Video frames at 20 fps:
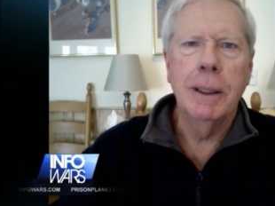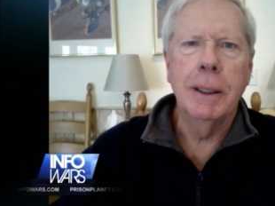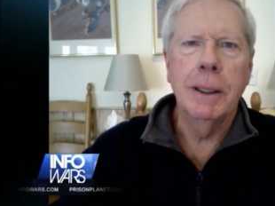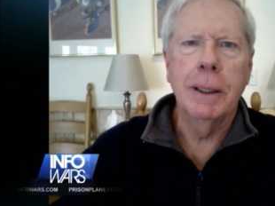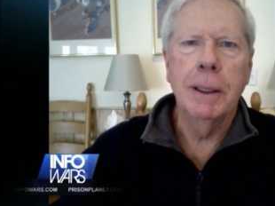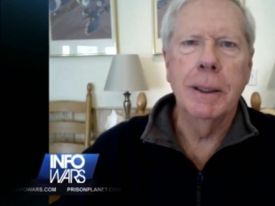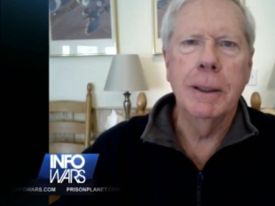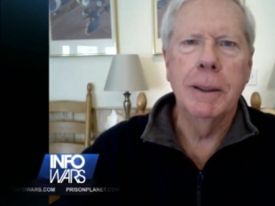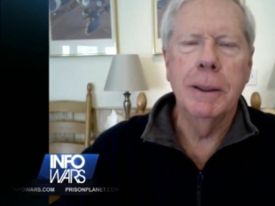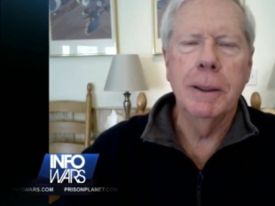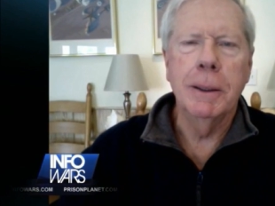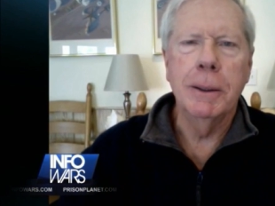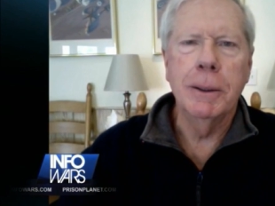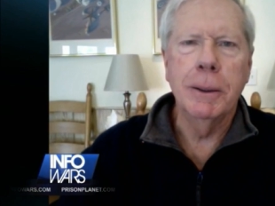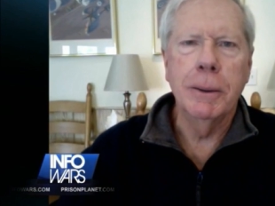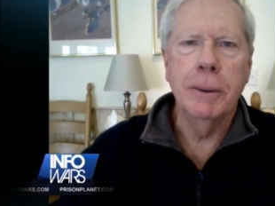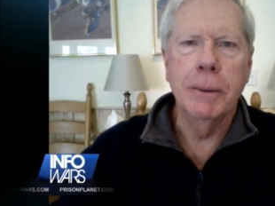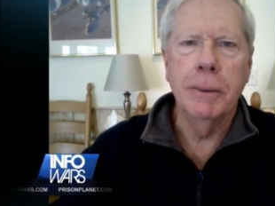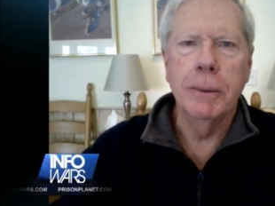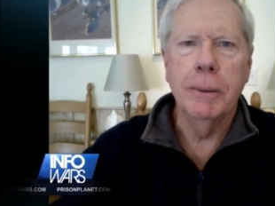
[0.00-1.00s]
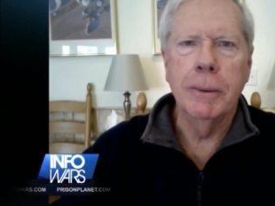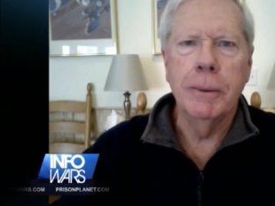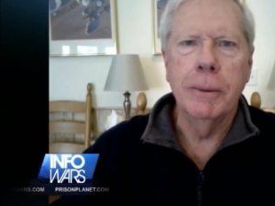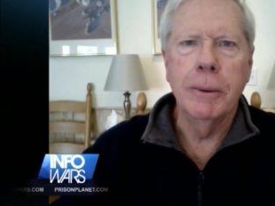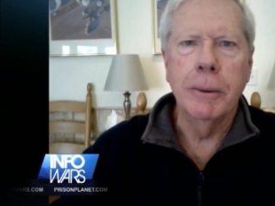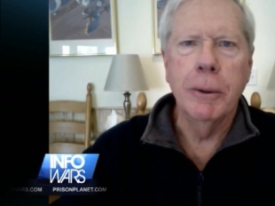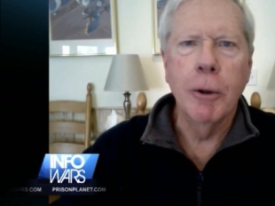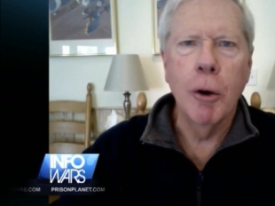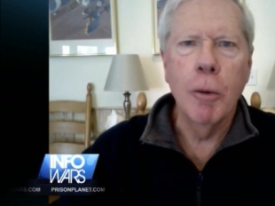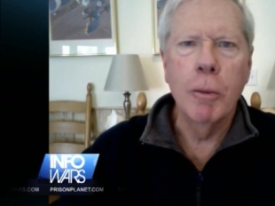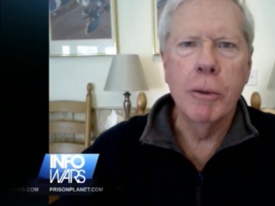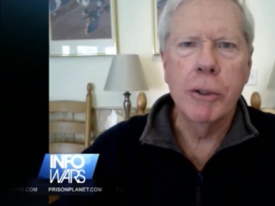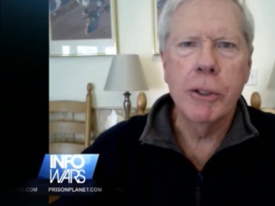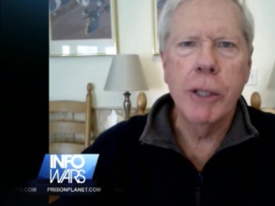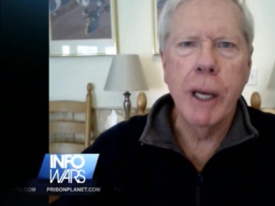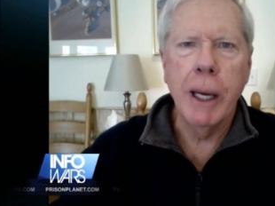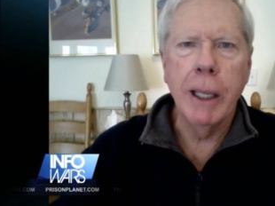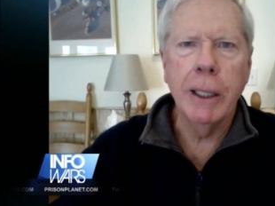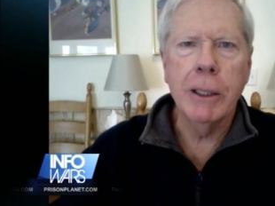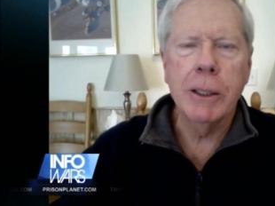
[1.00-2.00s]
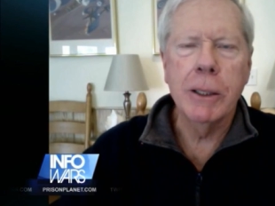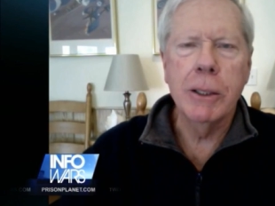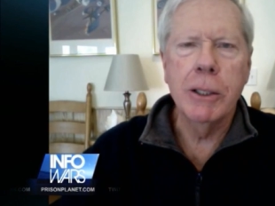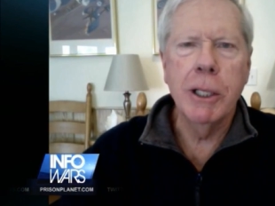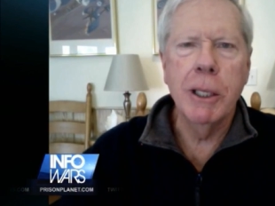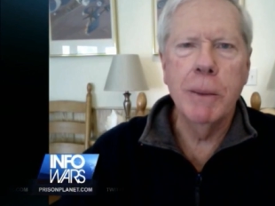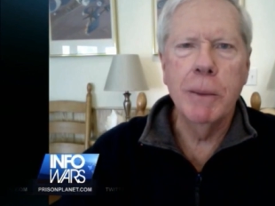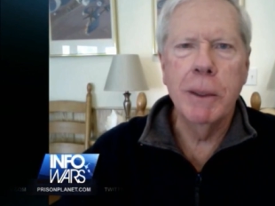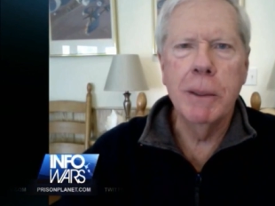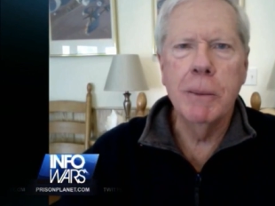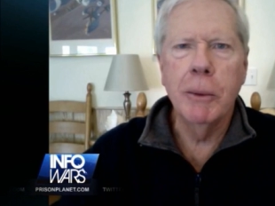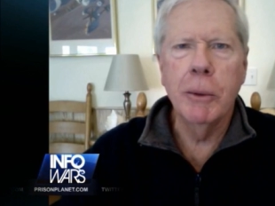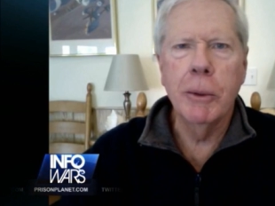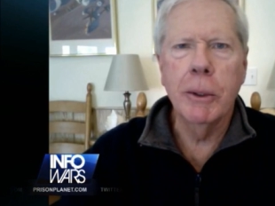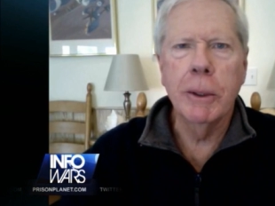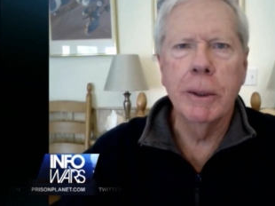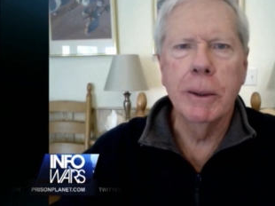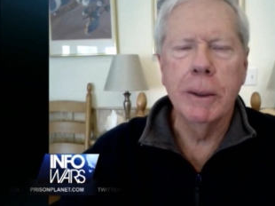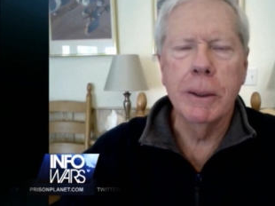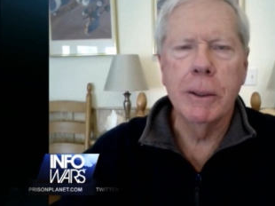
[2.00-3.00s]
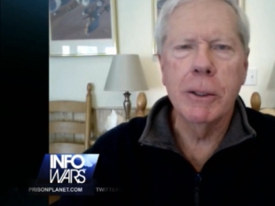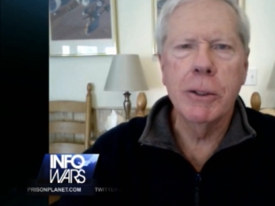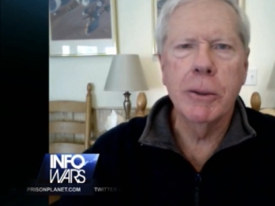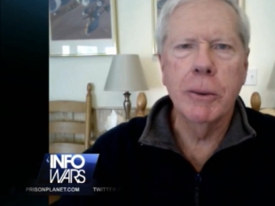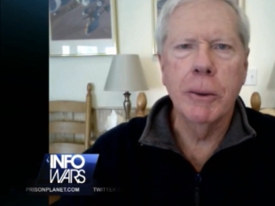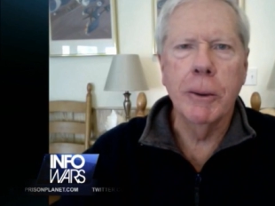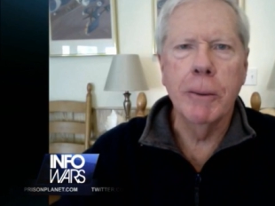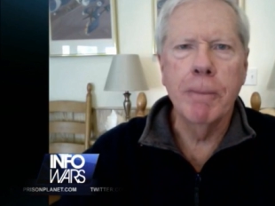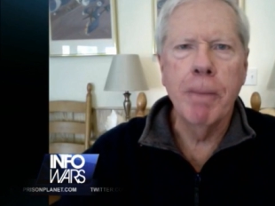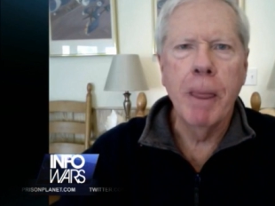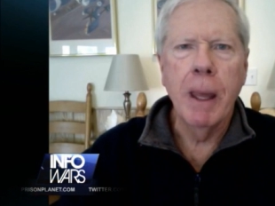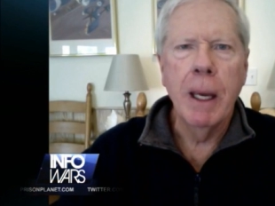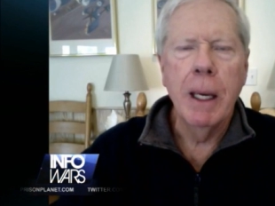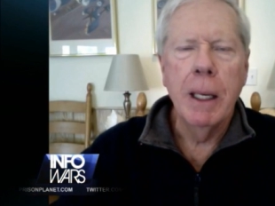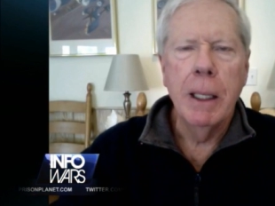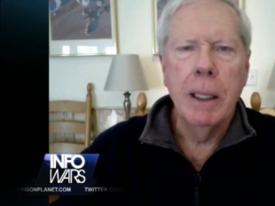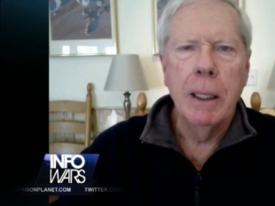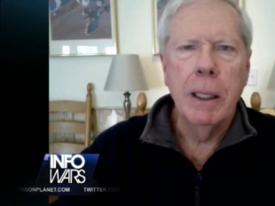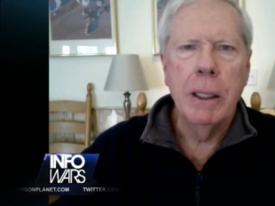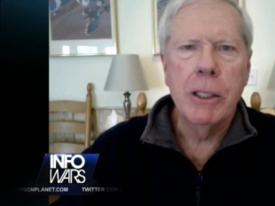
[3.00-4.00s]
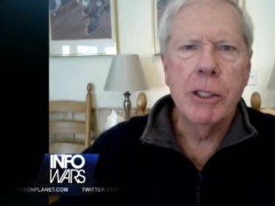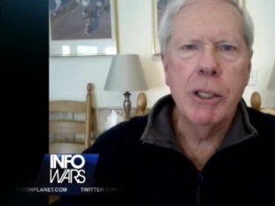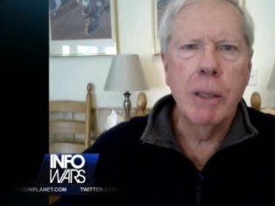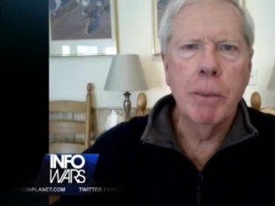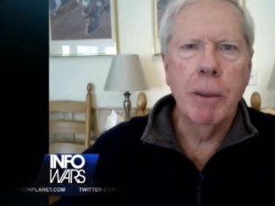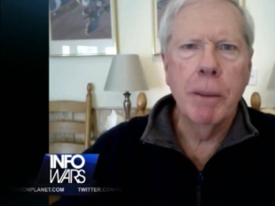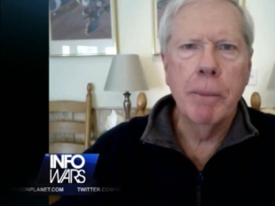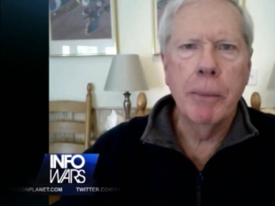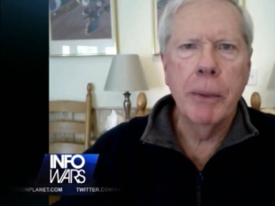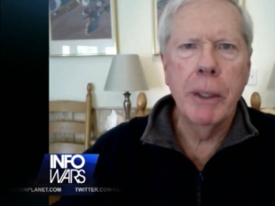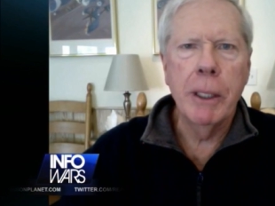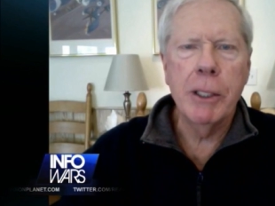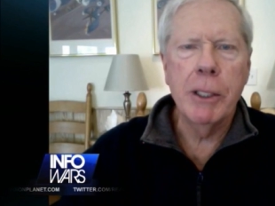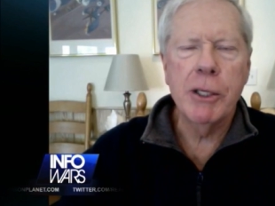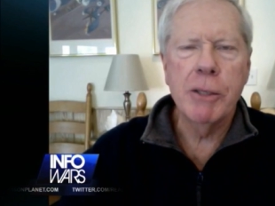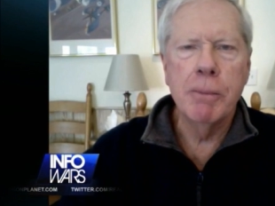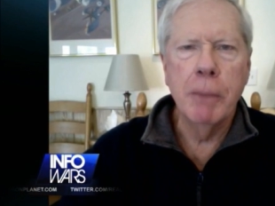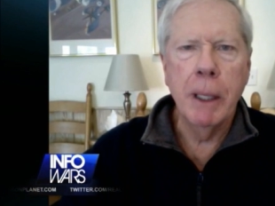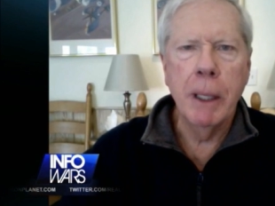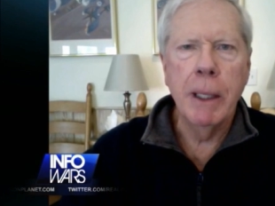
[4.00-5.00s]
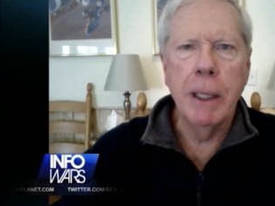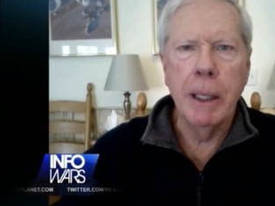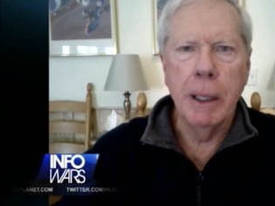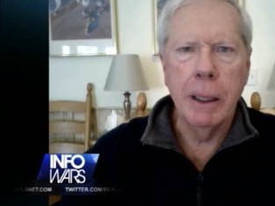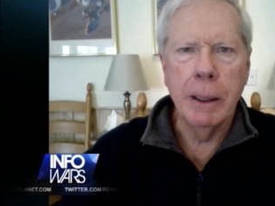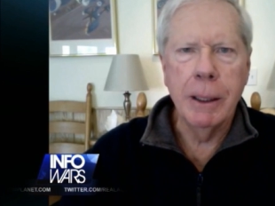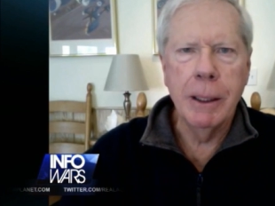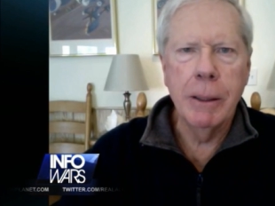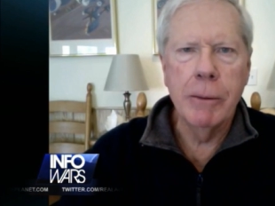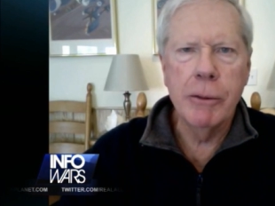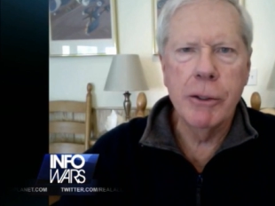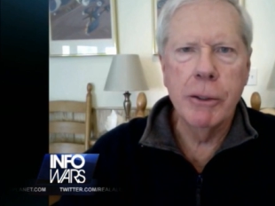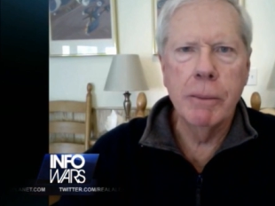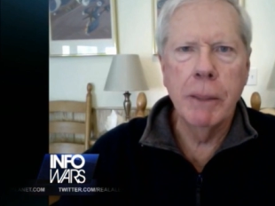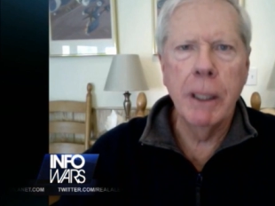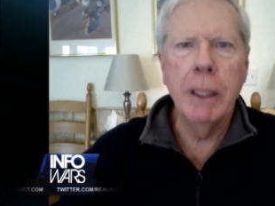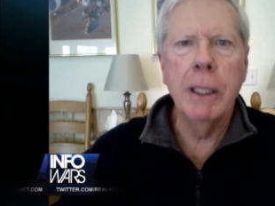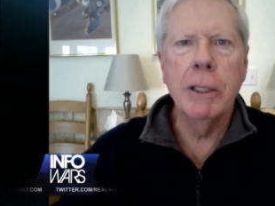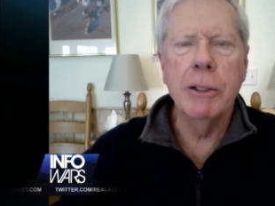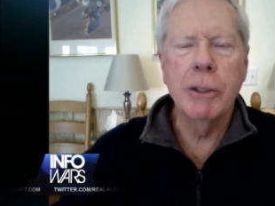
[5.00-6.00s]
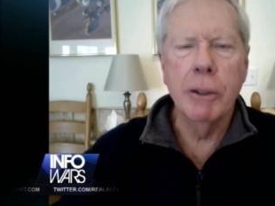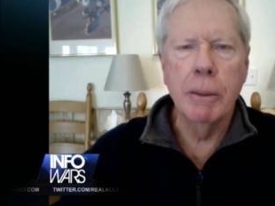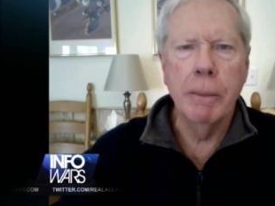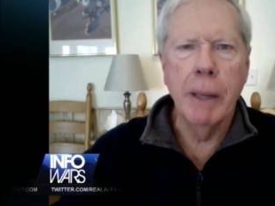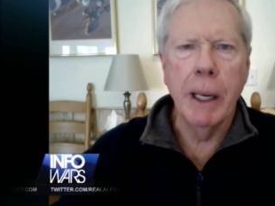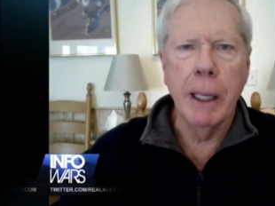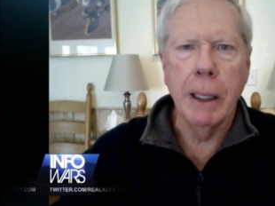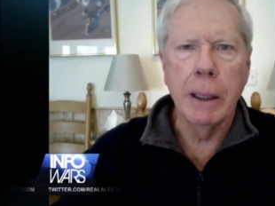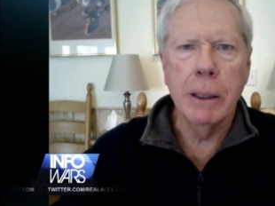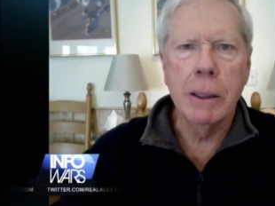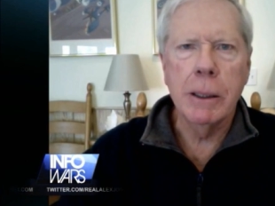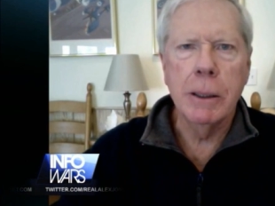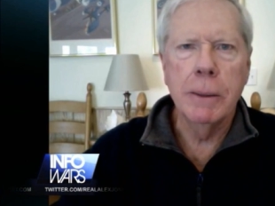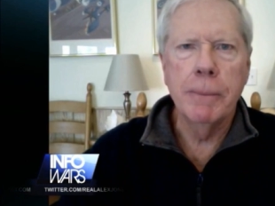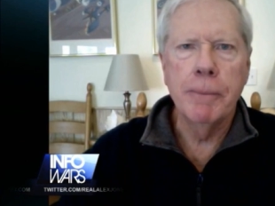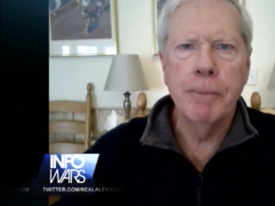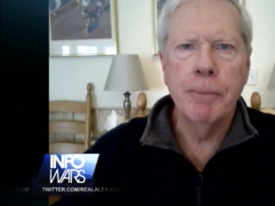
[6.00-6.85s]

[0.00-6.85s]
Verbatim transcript: uh, to, to Goldman Sachs and J.P. Morgan and so on. It simply prints money and gives the money to the banks.